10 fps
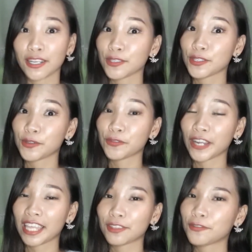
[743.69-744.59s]
And also don't
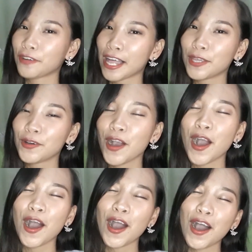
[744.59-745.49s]
forget to follow
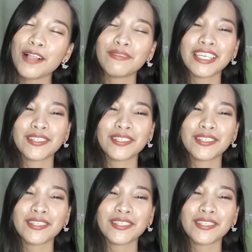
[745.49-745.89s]
all my